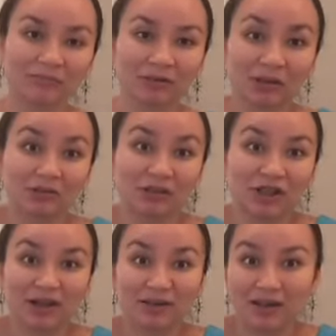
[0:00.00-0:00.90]
Urine
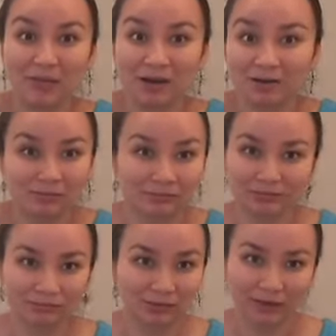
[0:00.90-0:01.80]
check came out
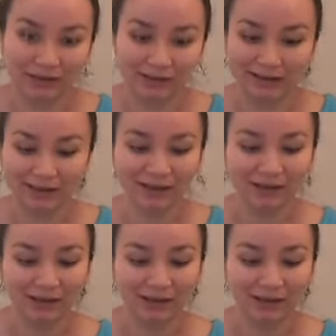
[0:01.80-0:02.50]
clean.